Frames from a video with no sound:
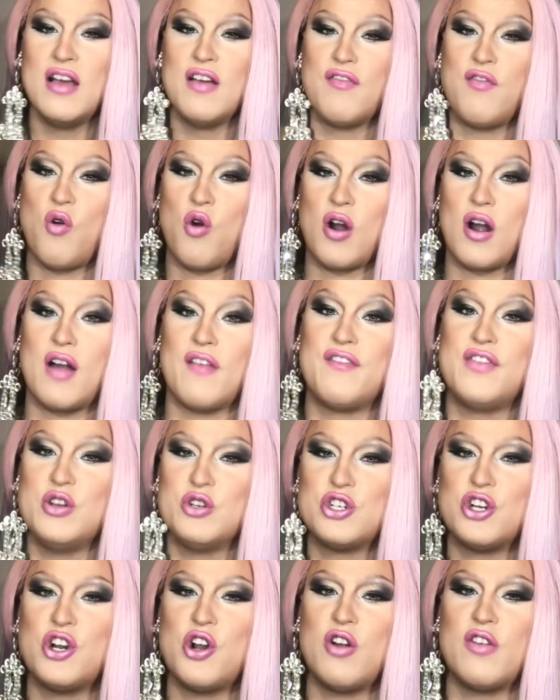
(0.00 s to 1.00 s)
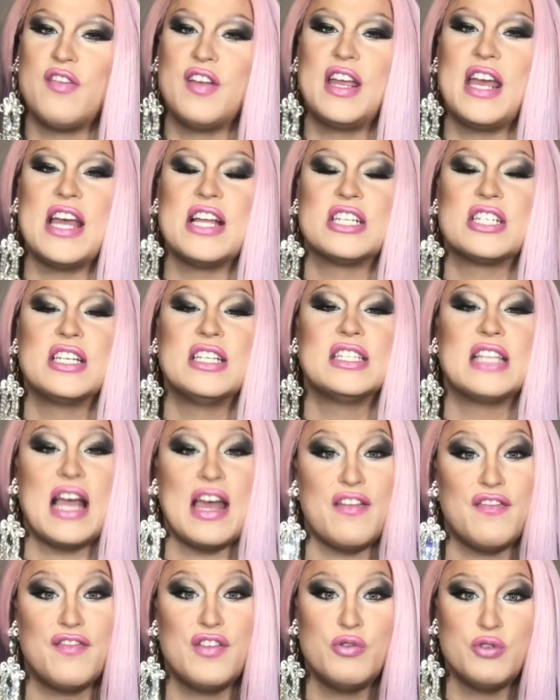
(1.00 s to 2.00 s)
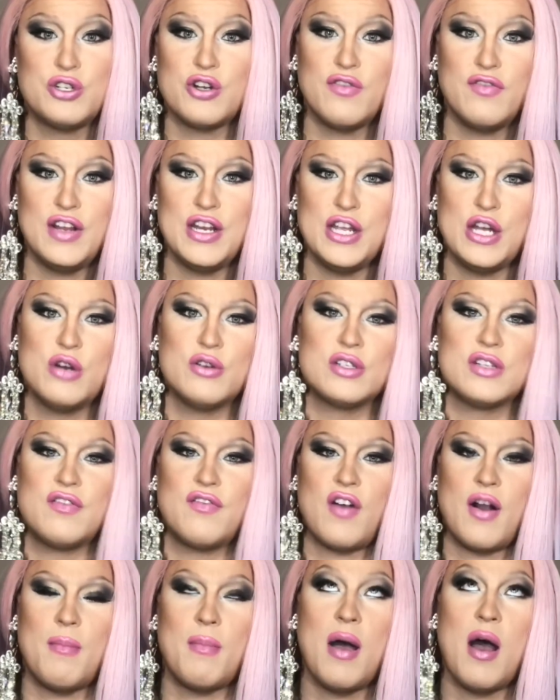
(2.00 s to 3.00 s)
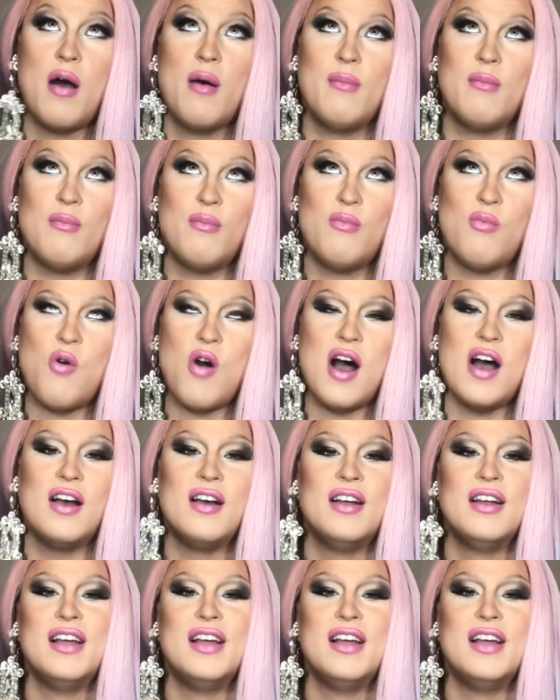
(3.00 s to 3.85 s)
for future notifications and future videos from moi.